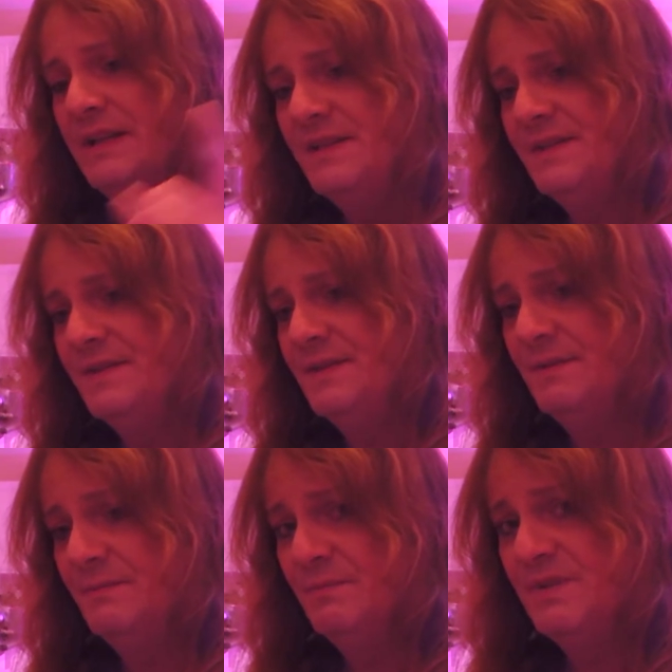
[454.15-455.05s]
it's
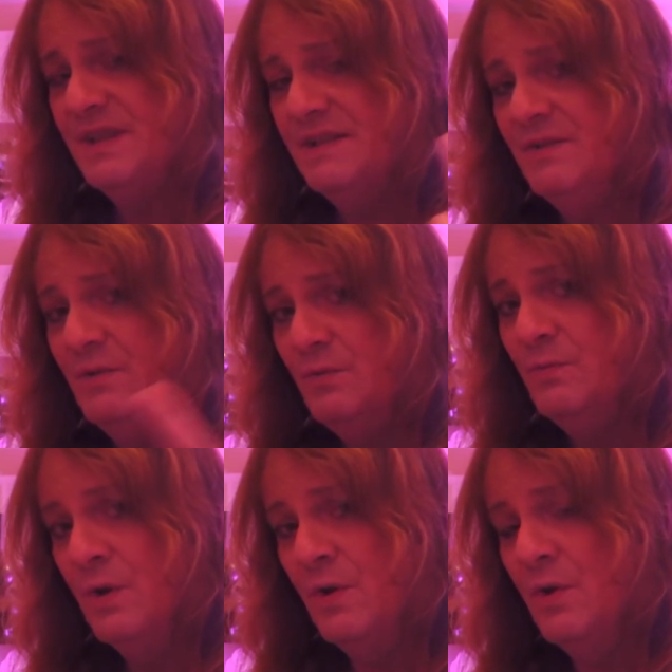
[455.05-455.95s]
sent to
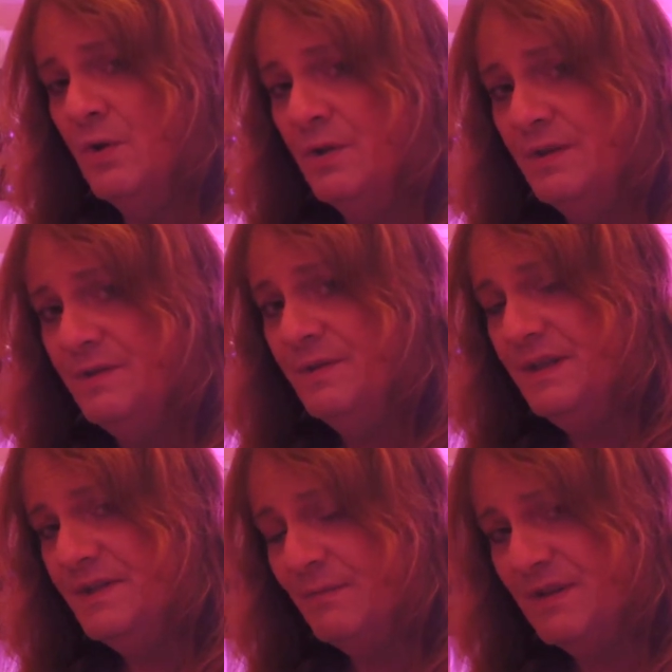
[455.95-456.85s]

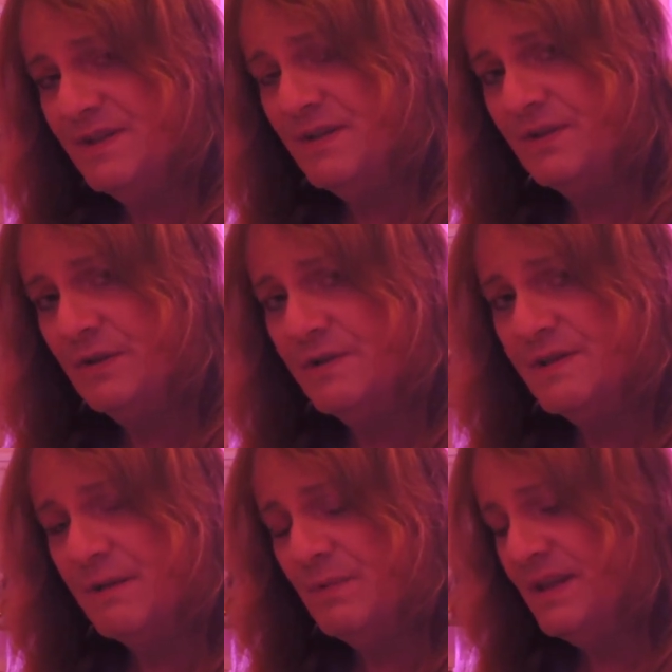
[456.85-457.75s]
these different
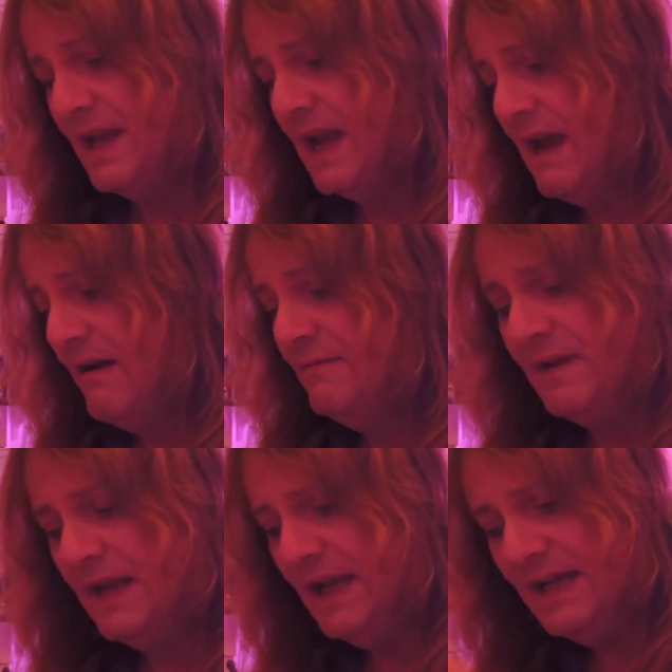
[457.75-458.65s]
sensors that they have.
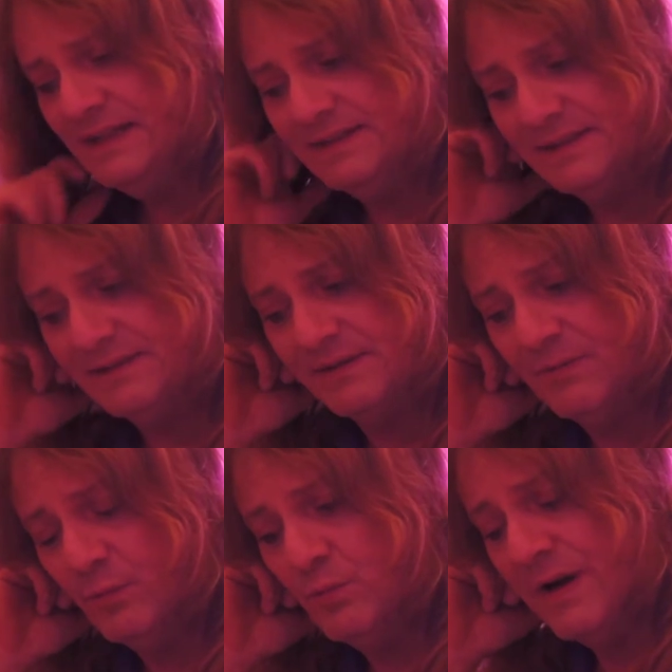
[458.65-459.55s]
And
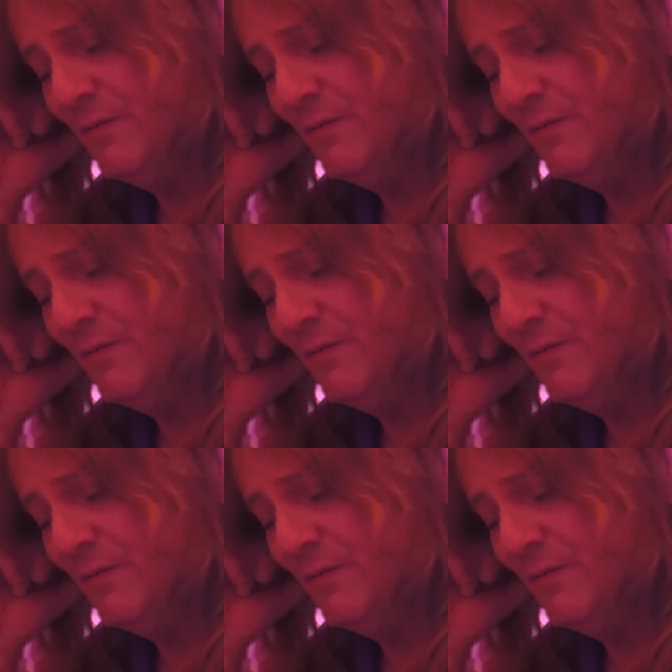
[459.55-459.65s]
one of